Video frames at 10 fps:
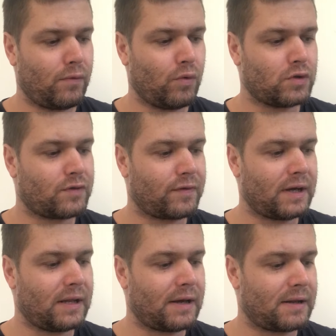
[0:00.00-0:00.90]
those
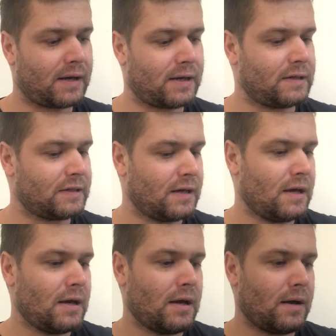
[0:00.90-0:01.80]
three then, guys.
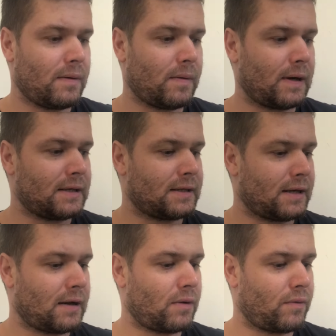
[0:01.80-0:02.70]
Well, let's
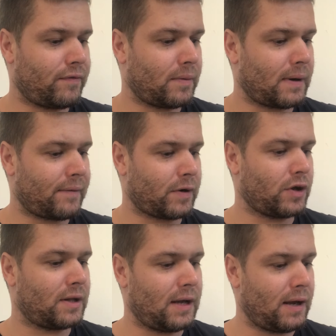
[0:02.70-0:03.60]
hopefully have a
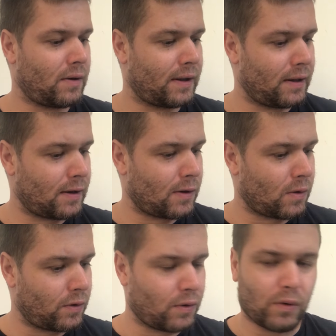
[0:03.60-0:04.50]
good day
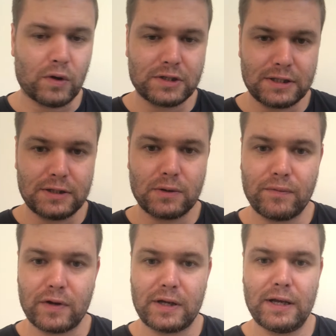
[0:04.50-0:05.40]
on the horses
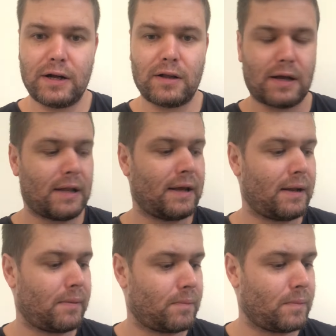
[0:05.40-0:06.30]
over here, and
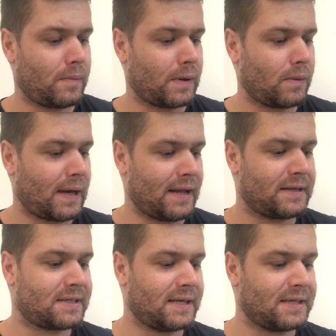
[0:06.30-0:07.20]
then we head
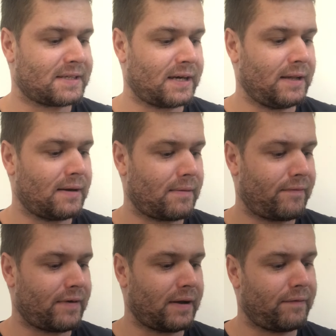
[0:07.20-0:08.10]
stateside at
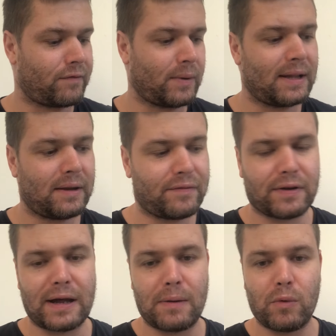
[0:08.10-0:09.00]
5:20 for
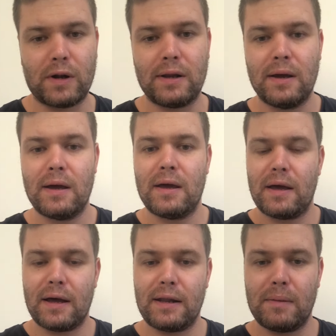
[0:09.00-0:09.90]
that one,
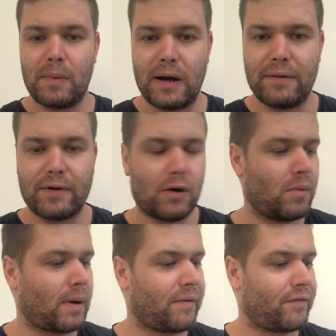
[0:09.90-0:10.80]
and then we have a little
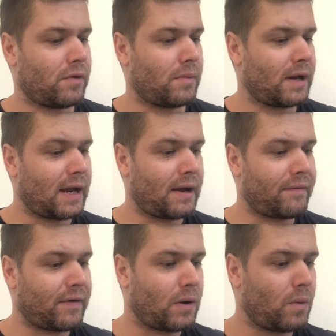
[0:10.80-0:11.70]
bit of fun with
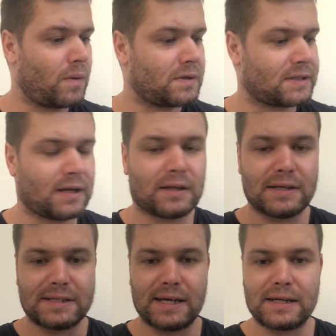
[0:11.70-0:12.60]
NFL start
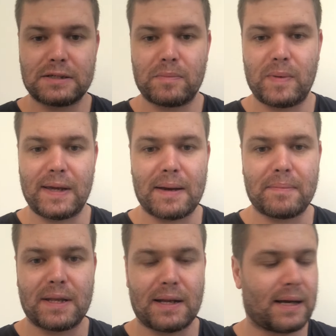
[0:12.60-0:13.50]
at 6
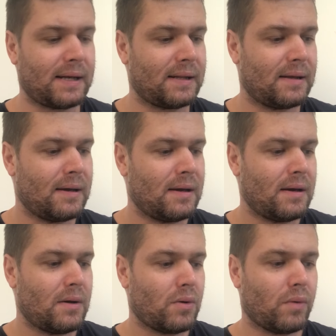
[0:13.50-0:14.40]
PM tonight.
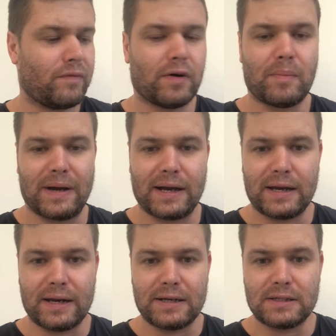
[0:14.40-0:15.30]
Hopefully bang
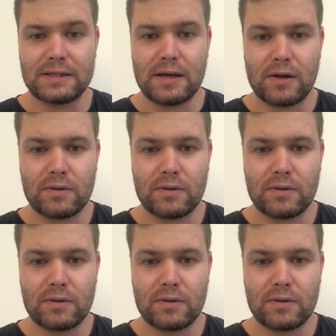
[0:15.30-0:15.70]
in a nice